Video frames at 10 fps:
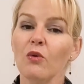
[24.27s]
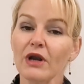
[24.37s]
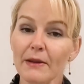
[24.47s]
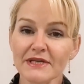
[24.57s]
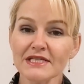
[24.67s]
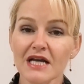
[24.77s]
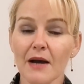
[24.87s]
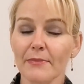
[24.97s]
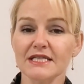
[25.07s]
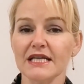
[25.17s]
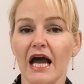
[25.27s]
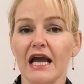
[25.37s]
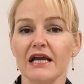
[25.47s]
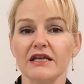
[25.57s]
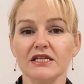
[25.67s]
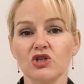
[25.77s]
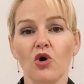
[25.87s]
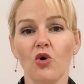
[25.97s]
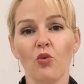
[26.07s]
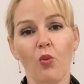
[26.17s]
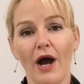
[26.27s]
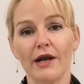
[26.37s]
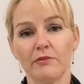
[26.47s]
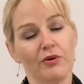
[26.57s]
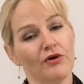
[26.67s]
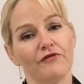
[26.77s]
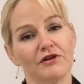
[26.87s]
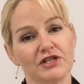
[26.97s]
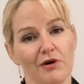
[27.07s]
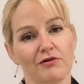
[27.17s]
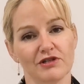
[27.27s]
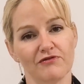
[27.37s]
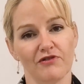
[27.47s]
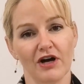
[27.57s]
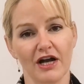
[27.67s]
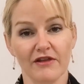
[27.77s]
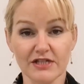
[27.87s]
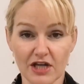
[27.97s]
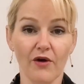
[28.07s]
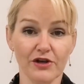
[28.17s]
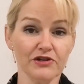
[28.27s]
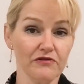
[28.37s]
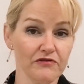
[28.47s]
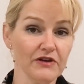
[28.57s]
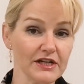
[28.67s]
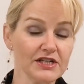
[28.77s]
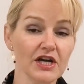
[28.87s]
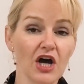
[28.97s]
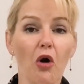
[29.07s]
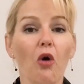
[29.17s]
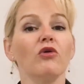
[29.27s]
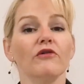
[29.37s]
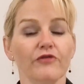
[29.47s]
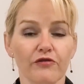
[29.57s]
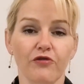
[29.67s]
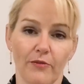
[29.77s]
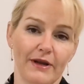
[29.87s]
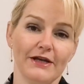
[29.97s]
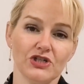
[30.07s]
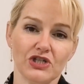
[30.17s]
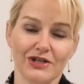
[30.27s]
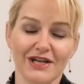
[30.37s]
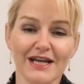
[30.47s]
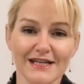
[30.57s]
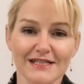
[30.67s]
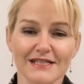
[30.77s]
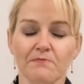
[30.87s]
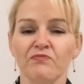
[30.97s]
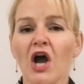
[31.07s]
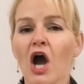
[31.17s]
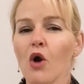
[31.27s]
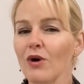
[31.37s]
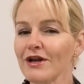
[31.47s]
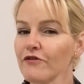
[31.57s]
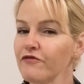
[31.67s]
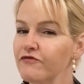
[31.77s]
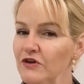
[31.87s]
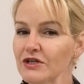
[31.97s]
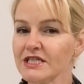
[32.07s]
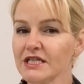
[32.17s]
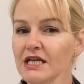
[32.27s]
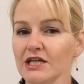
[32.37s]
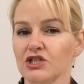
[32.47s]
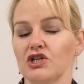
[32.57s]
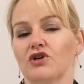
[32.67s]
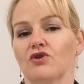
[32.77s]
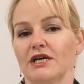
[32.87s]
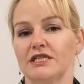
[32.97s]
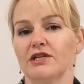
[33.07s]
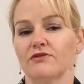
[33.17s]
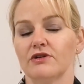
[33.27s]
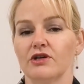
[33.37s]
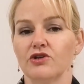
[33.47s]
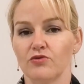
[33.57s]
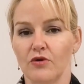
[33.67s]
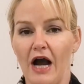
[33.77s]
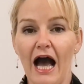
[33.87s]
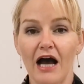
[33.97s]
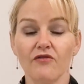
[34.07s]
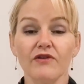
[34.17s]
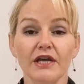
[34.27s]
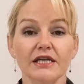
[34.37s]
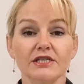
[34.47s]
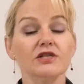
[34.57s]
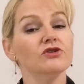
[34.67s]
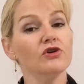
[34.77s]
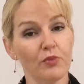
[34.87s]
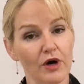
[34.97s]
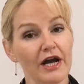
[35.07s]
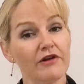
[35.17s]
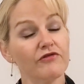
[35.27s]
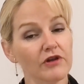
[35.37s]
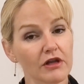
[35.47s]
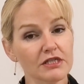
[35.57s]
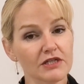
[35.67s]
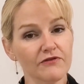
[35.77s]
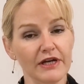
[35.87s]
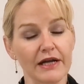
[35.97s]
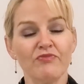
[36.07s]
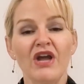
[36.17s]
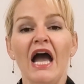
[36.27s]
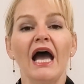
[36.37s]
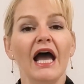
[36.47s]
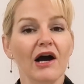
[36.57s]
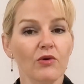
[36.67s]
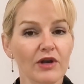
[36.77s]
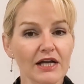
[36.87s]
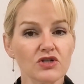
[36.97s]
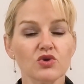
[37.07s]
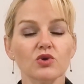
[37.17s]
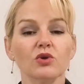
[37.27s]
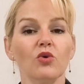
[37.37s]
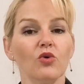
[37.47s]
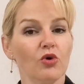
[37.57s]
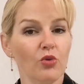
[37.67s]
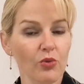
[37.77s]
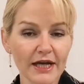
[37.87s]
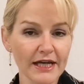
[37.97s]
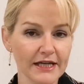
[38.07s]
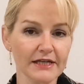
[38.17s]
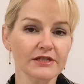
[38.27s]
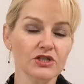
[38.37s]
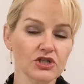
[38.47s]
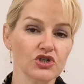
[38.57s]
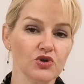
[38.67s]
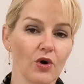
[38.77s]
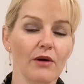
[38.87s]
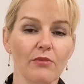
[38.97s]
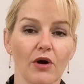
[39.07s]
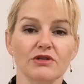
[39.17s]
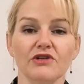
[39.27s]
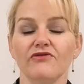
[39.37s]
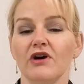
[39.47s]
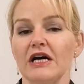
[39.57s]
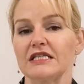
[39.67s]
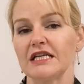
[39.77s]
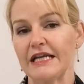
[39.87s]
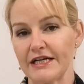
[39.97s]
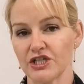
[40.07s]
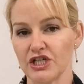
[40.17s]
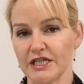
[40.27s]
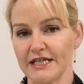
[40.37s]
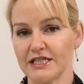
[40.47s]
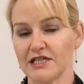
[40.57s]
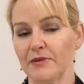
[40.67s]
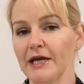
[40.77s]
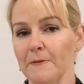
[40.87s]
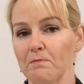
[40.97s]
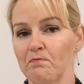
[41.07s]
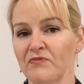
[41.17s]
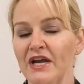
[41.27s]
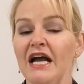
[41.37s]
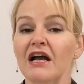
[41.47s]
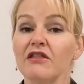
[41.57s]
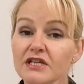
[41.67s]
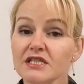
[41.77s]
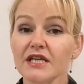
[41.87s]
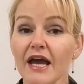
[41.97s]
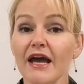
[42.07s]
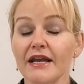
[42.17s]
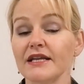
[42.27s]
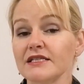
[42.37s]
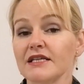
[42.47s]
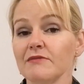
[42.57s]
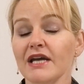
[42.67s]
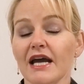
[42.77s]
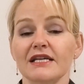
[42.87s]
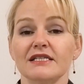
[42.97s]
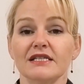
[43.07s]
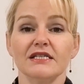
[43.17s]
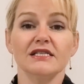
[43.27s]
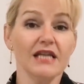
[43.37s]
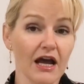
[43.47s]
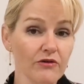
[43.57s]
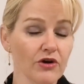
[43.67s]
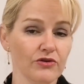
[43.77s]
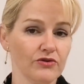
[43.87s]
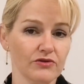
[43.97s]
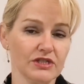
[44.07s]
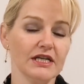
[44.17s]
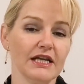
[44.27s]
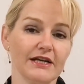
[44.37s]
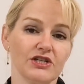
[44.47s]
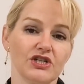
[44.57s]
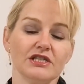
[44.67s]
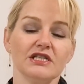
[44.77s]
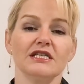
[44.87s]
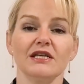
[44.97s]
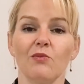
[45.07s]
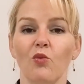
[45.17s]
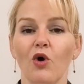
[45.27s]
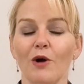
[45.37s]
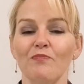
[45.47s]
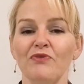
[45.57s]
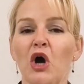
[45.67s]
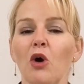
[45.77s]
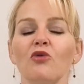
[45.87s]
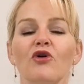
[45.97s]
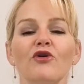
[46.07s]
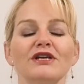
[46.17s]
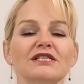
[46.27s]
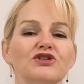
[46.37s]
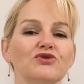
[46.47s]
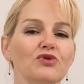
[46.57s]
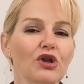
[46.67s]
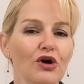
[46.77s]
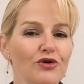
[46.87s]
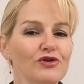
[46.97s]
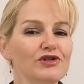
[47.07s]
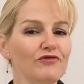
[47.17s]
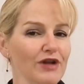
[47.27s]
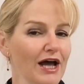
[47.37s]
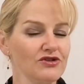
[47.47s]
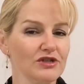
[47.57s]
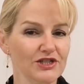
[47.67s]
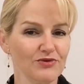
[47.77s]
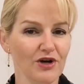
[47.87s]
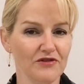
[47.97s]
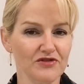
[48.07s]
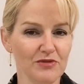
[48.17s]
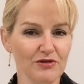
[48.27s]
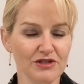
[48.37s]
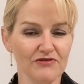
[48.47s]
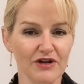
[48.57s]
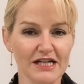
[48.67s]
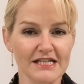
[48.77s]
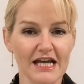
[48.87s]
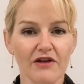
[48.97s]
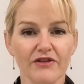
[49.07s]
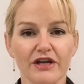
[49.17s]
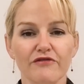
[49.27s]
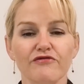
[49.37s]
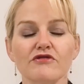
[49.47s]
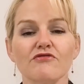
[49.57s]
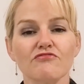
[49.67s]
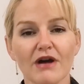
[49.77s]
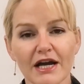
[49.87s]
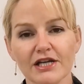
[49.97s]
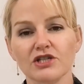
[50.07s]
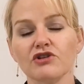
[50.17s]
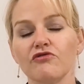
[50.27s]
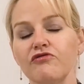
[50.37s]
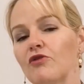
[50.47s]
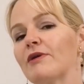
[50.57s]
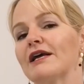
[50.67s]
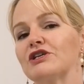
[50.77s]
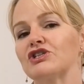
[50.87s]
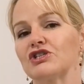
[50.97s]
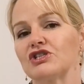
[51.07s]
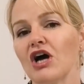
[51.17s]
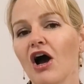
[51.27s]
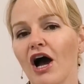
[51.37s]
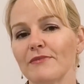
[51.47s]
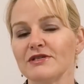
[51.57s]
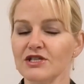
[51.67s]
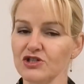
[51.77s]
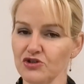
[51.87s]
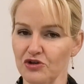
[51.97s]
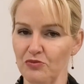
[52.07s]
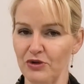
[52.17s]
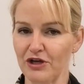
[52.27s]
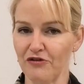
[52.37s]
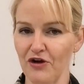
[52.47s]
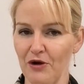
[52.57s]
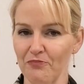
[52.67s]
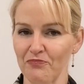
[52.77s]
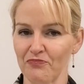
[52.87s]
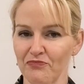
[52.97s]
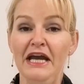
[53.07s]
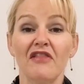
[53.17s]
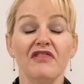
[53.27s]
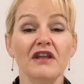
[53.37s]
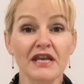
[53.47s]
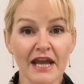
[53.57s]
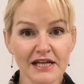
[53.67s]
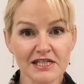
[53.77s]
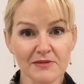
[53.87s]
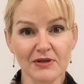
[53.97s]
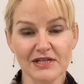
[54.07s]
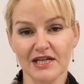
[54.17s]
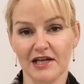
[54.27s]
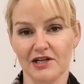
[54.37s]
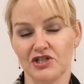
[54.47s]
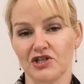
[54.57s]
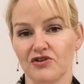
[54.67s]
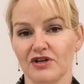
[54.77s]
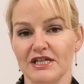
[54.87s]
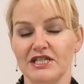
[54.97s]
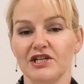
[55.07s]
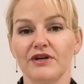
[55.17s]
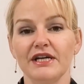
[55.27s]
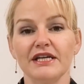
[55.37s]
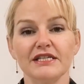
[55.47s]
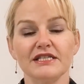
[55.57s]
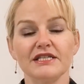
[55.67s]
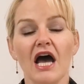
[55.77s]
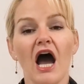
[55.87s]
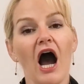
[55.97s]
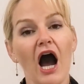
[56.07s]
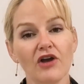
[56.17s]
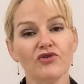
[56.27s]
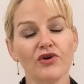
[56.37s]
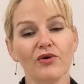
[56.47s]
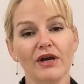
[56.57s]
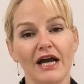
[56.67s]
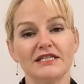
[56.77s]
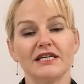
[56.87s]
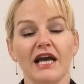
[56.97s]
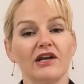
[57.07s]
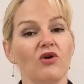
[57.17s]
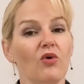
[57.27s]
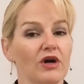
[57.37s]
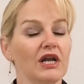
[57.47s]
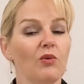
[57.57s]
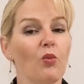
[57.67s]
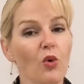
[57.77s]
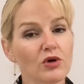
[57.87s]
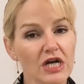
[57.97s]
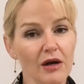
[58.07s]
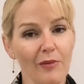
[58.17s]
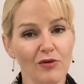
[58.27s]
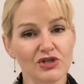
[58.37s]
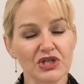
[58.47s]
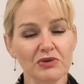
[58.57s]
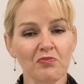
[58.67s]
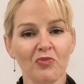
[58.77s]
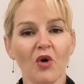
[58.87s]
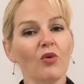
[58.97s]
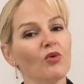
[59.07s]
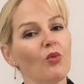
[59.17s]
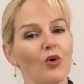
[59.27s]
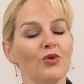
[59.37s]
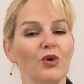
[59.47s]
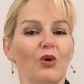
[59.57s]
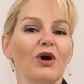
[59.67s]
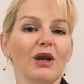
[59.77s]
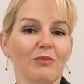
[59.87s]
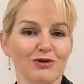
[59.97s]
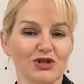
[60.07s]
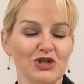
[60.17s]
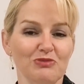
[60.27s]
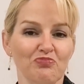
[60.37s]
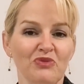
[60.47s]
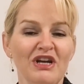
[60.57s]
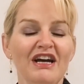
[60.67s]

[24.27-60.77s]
Well, let me start by saying there's no one perfect emulsifier that's going to fit all of your formulation needs. One of the first selection criteria you will have is your brand philosophy. How natural or green does your emulsifier selection need to be? This can, in some cases, narrow your selection somewhat, although there's still loads of naturally derived emulsifiers out there for a range of formulation types that you can pick from. The next big selection criteria is are you creating an oil in water emulsion or a water in oil emulsion?